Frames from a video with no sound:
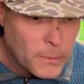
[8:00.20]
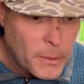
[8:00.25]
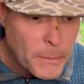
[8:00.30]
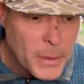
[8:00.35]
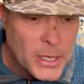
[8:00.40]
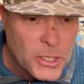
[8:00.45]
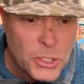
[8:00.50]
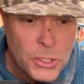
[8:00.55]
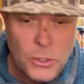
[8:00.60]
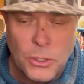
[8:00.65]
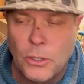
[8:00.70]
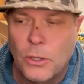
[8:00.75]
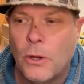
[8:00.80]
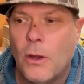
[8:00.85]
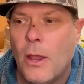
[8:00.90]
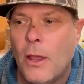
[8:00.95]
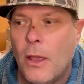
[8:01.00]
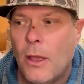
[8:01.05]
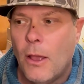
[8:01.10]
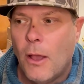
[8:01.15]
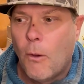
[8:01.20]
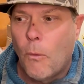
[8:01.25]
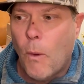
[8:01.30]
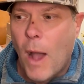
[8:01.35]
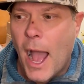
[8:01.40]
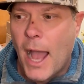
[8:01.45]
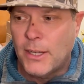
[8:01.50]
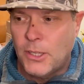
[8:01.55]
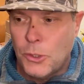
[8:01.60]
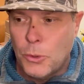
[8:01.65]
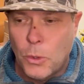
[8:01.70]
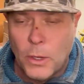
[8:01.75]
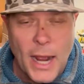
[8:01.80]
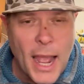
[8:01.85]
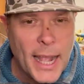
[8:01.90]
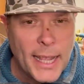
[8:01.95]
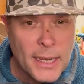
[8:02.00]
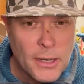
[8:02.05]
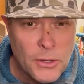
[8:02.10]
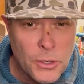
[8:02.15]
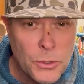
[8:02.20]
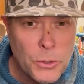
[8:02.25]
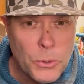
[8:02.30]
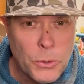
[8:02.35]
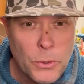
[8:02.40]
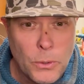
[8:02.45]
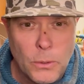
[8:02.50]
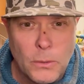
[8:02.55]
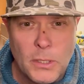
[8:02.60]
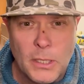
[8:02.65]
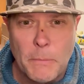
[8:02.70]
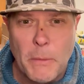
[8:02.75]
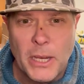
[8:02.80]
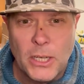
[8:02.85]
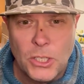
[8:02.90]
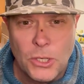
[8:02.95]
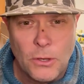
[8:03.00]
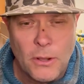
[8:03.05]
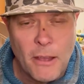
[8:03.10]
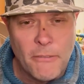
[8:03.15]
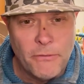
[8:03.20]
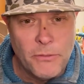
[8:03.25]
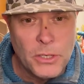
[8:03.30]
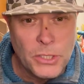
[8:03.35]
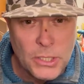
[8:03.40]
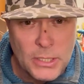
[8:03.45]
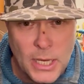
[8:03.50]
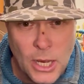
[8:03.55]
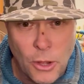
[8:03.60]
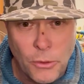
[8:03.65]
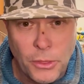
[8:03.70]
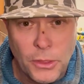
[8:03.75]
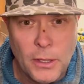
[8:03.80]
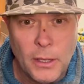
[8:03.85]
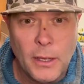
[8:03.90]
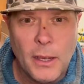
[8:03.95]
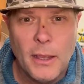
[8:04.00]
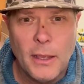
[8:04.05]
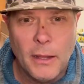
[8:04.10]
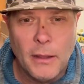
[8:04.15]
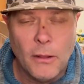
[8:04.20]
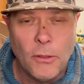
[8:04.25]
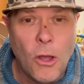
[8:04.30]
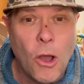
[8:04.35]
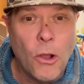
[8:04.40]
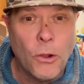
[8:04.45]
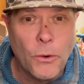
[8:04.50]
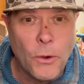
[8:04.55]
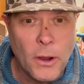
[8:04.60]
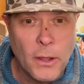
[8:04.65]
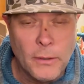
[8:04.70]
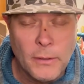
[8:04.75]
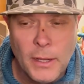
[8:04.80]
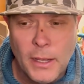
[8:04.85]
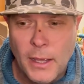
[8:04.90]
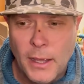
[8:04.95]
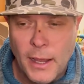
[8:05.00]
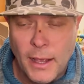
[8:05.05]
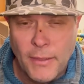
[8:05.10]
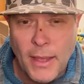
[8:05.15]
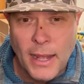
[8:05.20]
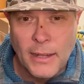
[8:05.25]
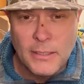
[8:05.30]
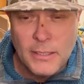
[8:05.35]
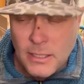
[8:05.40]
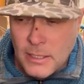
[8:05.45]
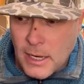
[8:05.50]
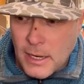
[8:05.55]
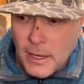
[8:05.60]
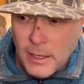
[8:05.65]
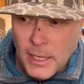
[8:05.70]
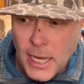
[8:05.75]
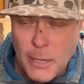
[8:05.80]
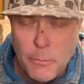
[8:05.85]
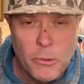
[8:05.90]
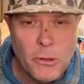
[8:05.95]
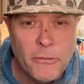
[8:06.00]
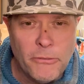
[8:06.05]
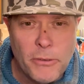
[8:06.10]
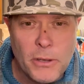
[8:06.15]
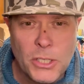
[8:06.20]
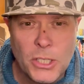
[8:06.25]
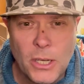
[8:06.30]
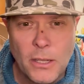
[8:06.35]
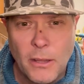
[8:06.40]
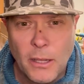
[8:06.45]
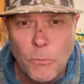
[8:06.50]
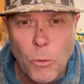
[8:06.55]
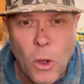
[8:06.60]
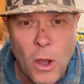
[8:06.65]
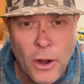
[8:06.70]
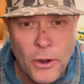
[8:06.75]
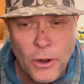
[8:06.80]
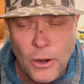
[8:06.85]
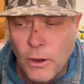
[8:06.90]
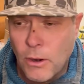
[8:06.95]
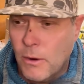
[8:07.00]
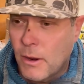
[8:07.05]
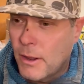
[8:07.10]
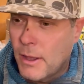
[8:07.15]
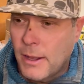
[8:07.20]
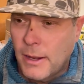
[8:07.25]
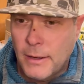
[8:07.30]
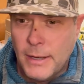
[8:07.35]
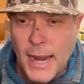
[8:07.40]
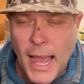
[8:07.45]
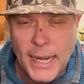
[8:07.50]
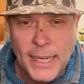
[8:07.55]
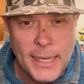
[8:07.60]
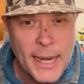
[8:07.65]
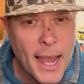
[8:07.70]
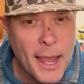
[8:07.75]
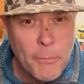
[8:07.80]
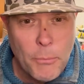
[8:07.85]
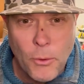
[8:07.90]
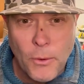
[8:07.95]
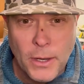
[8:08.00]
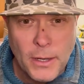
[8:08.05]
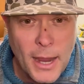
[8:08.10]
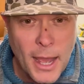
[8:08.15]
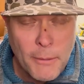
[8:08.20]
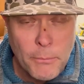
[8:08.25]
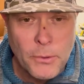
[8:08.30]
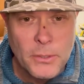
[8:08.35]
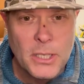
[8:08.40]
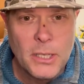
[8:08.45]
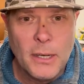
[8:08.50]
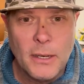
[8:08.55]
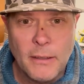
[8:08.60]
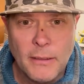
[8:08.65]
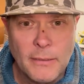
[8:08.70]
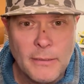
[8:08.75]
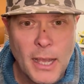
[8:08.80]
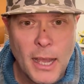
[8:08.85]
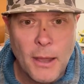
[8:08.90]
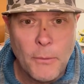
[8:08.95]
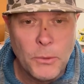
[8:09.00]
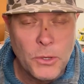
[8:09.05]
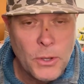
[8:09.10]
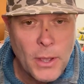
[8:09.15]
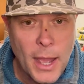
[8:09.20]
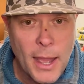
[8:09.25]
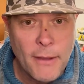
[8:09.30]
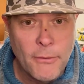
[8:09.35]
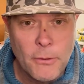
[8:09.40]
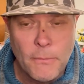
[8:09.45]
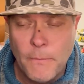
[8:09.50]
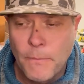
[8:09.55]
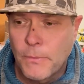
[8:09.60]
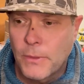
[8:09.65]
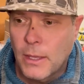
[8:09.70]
I make sure I do what I can do to make sure that fish is healthy in the long run. And that's keeping the fish in the water 99.9% of the time when you have them,